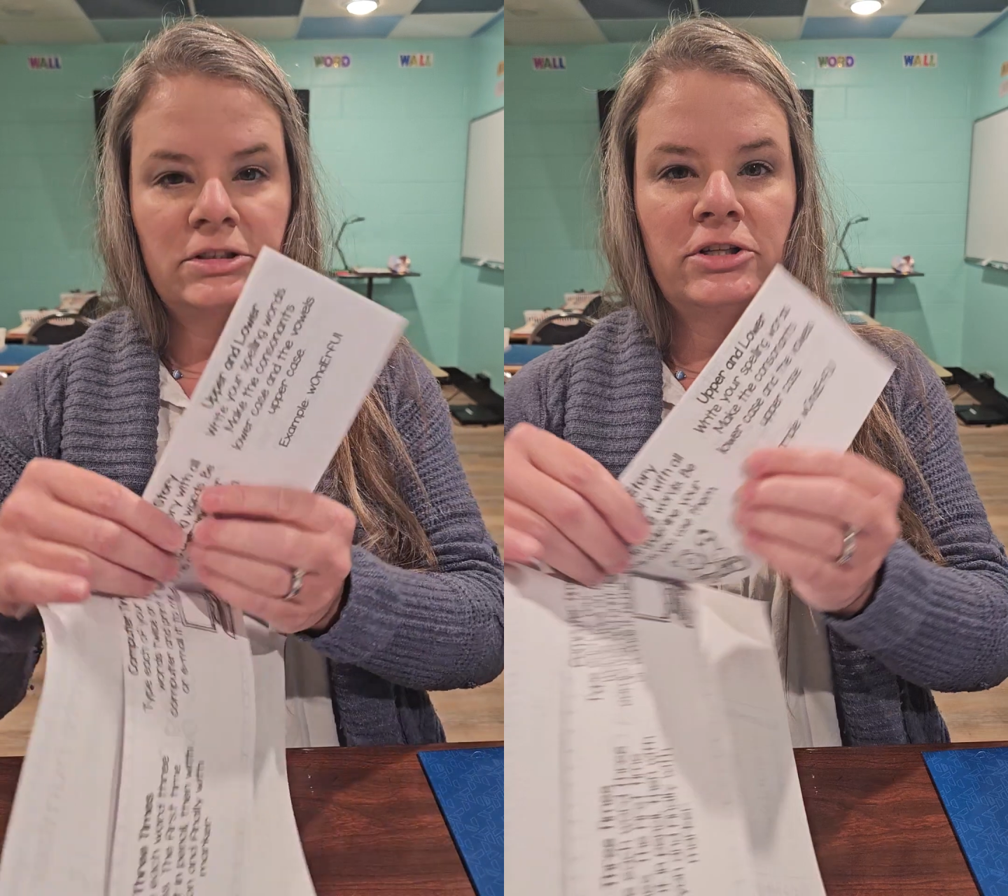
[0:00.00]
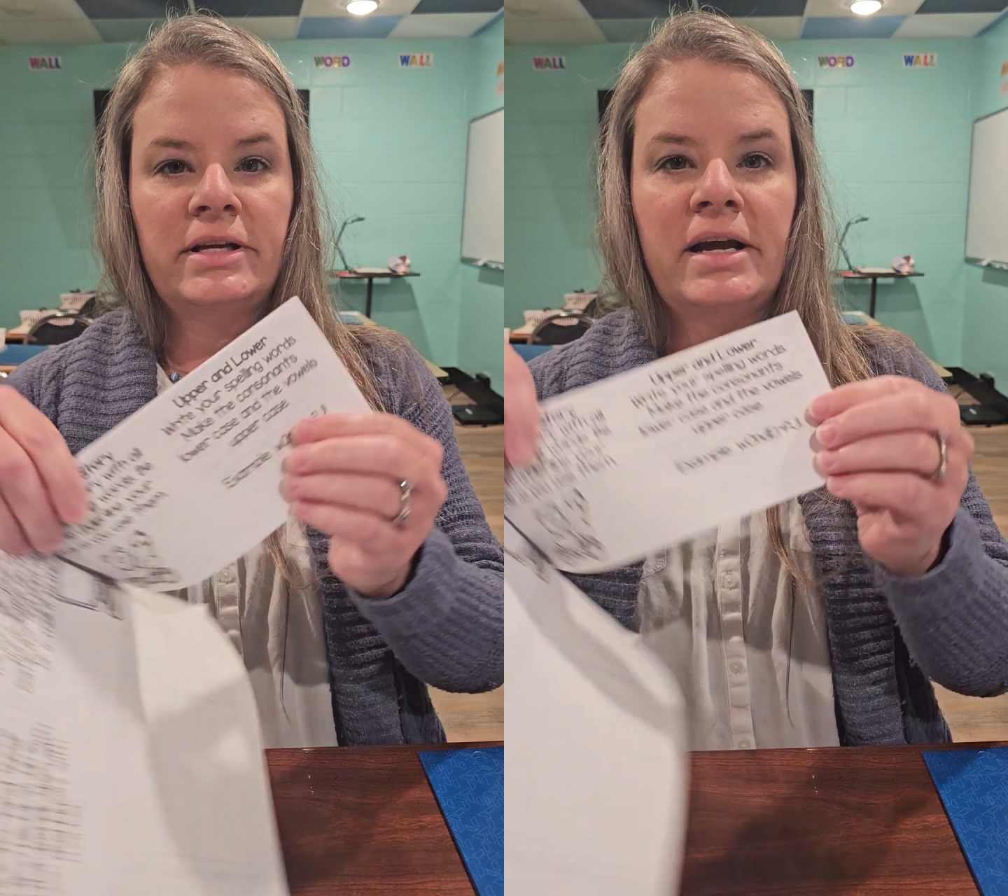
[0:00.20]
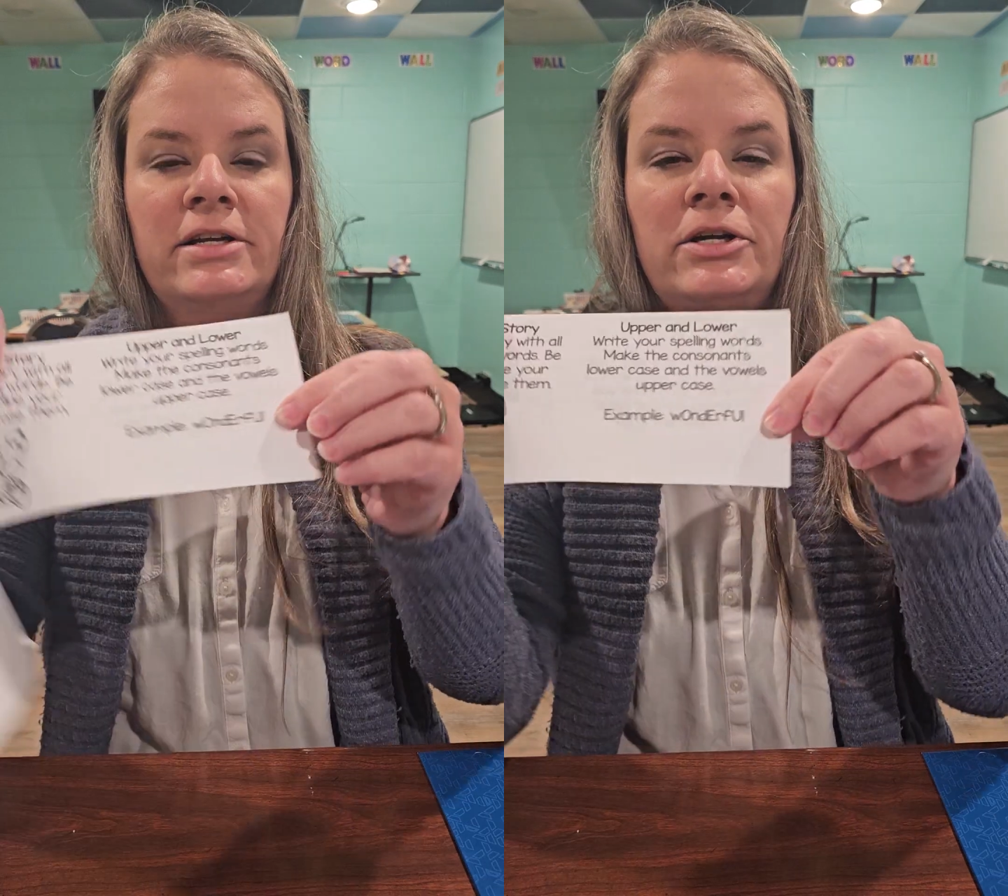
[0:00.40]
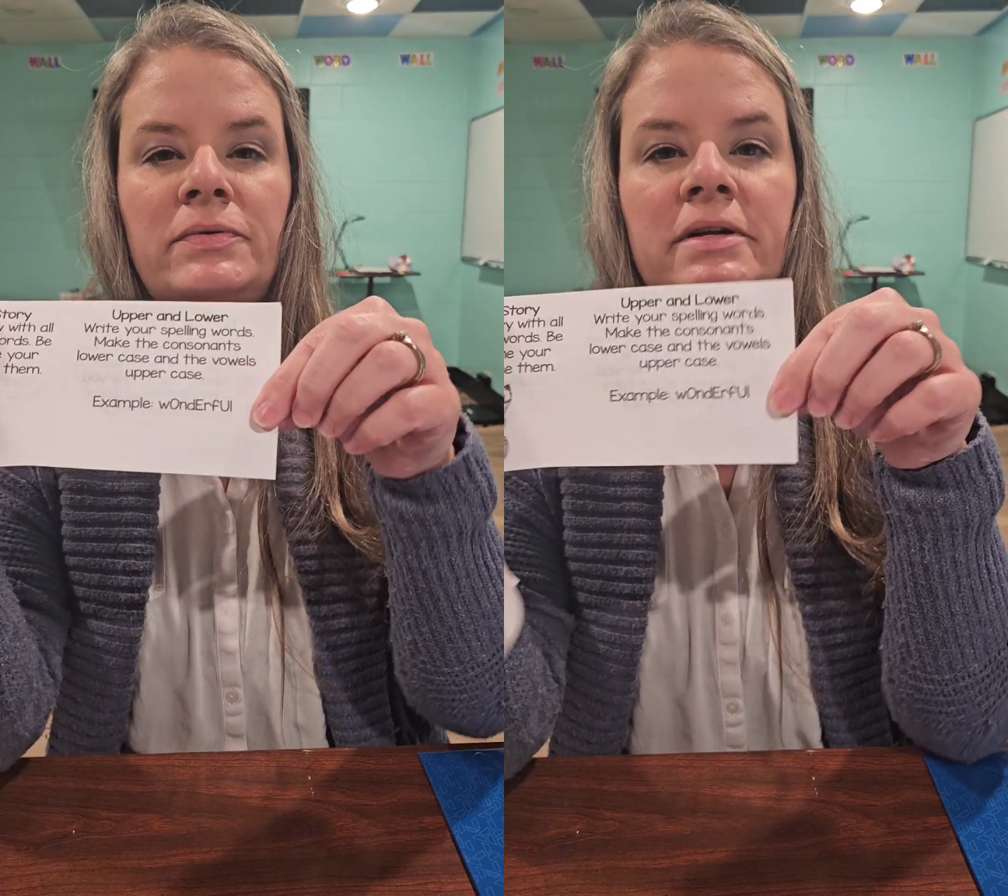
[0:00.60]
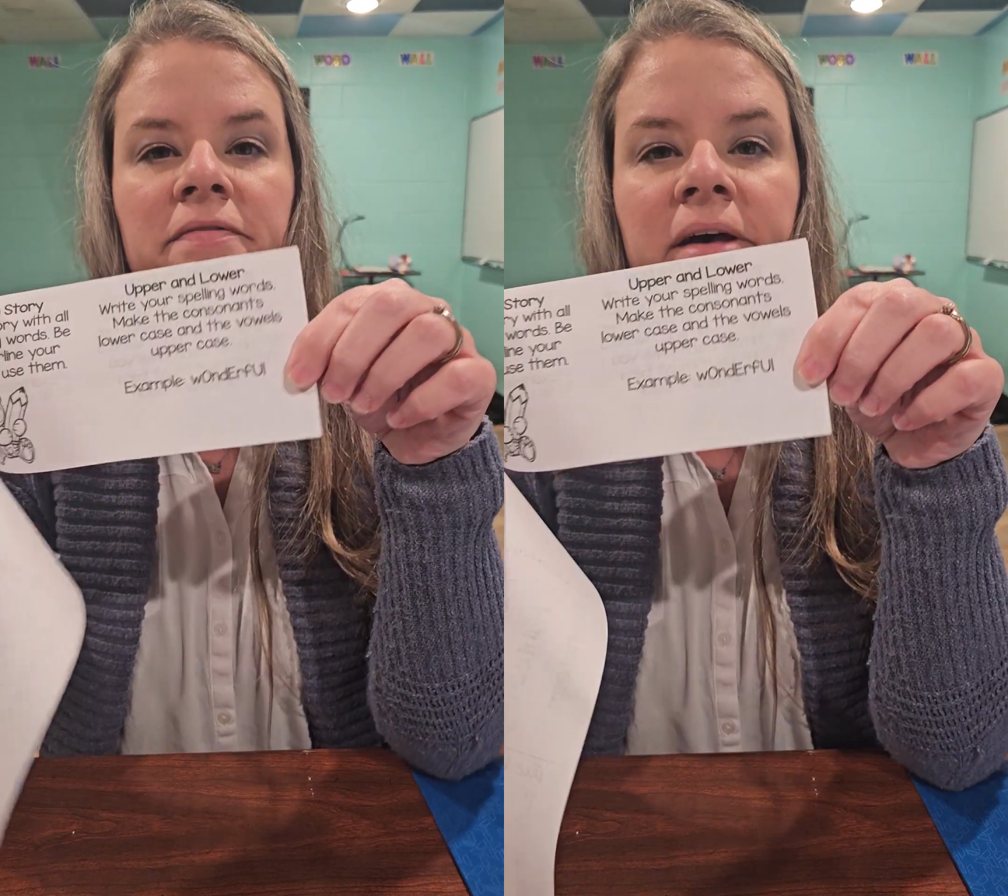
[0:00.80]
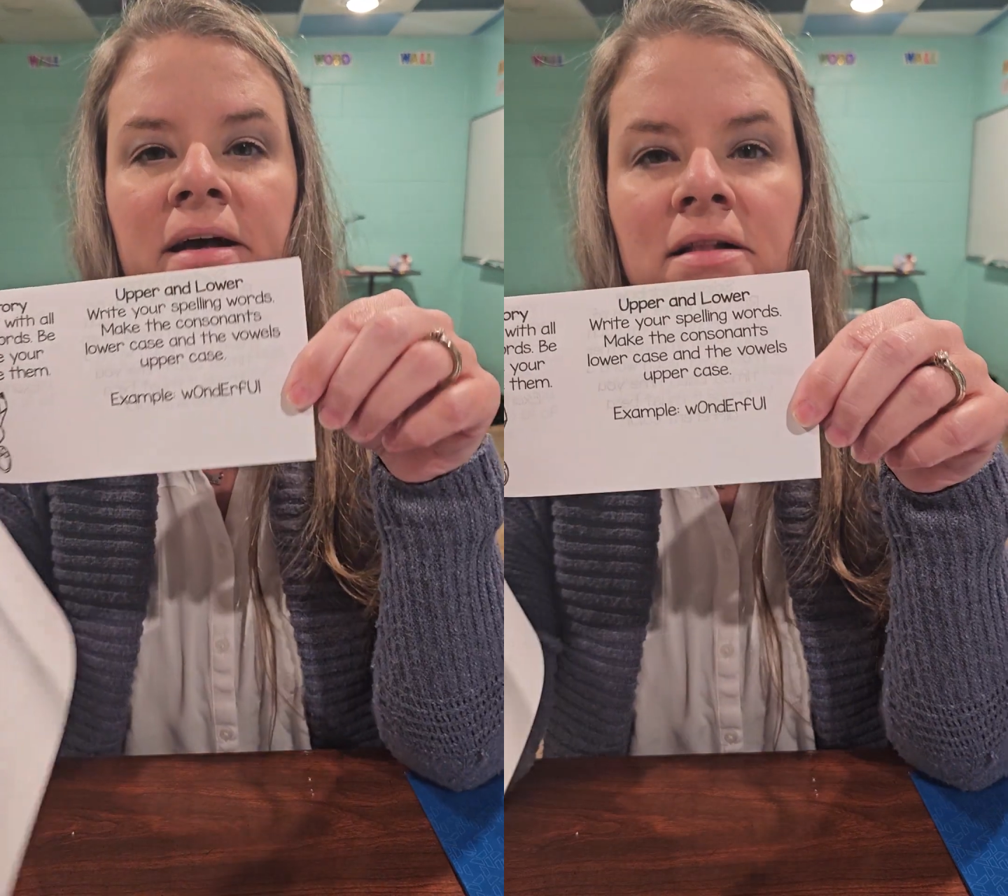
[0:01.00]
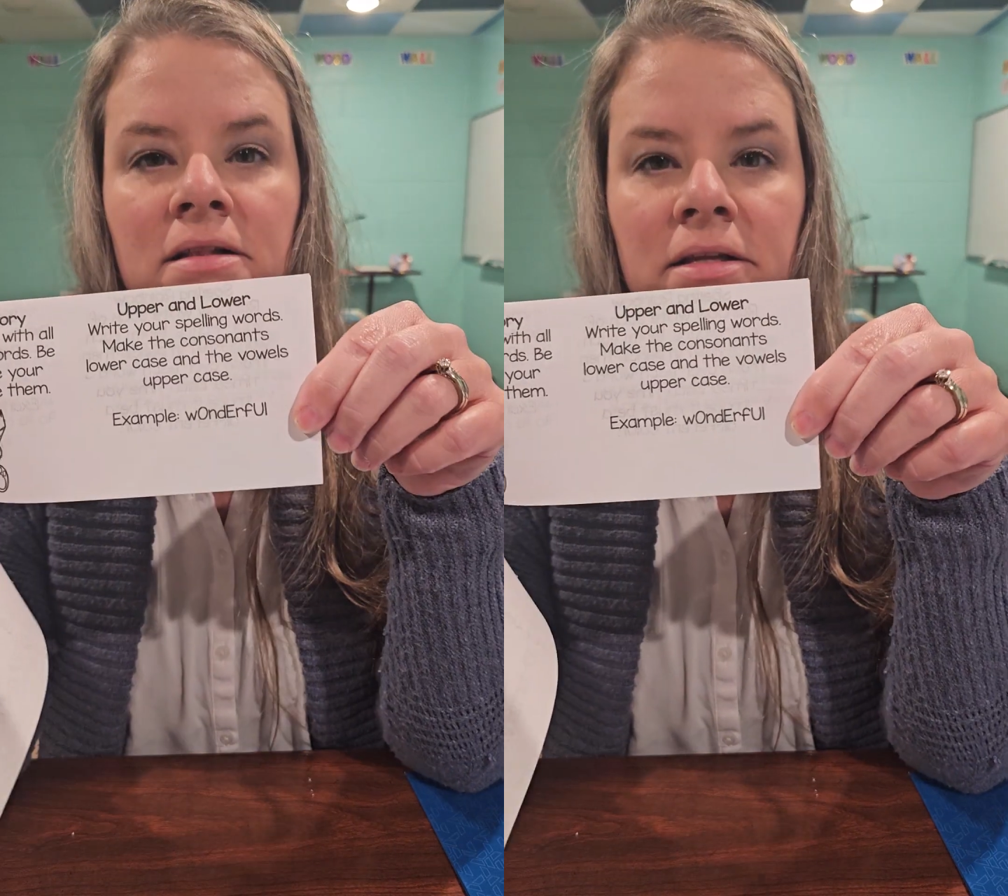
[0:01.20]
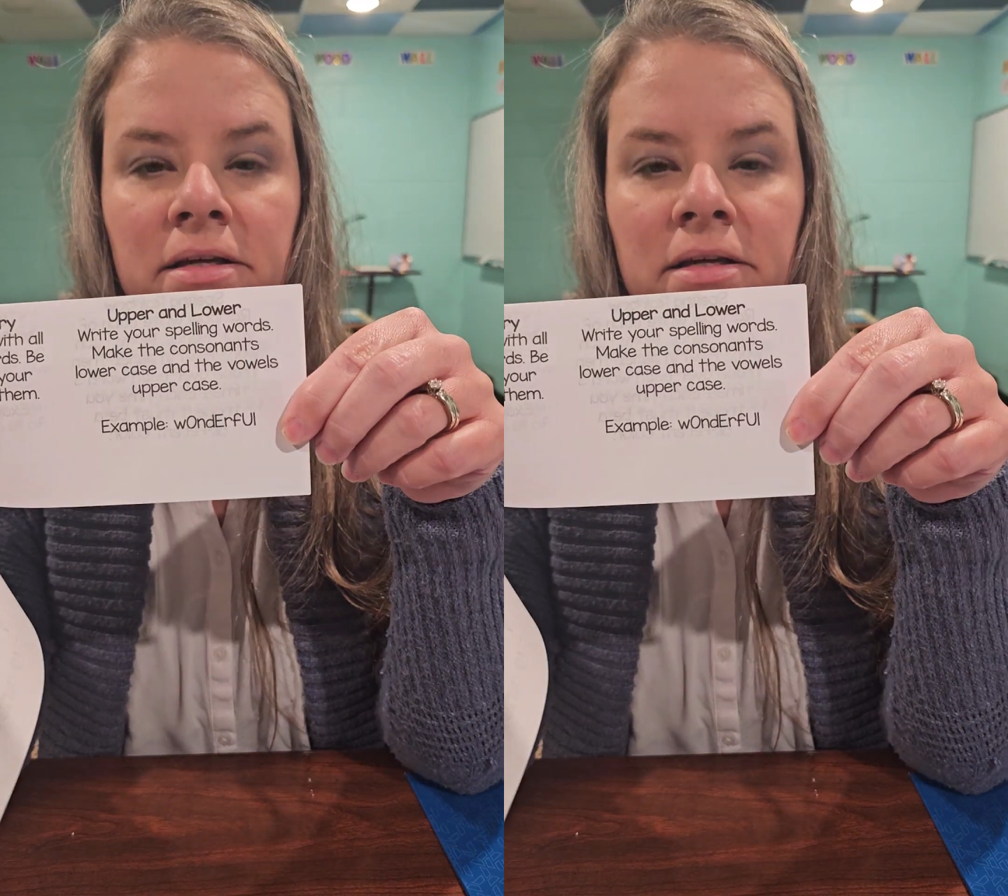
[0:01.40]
So they got to know what a vowel